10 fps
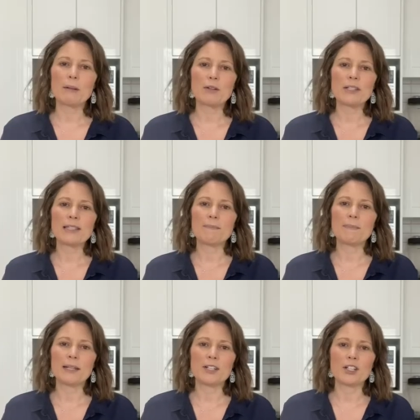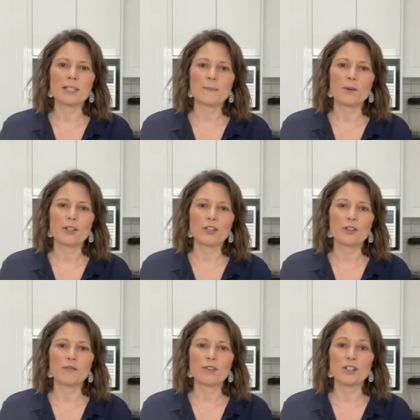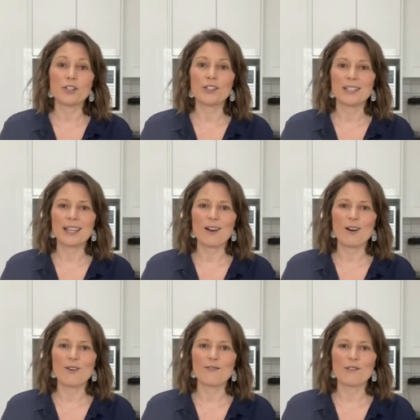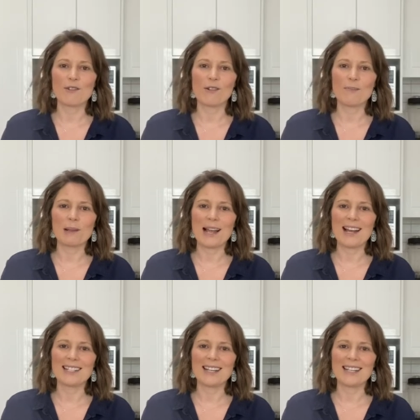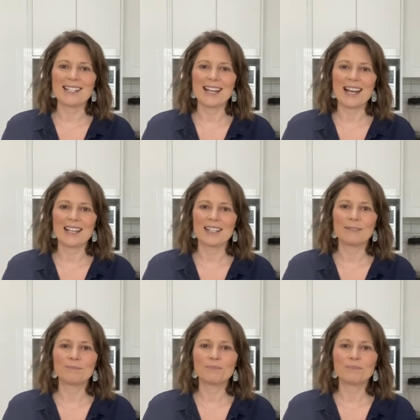who simply just want to reduce their overall plant intake.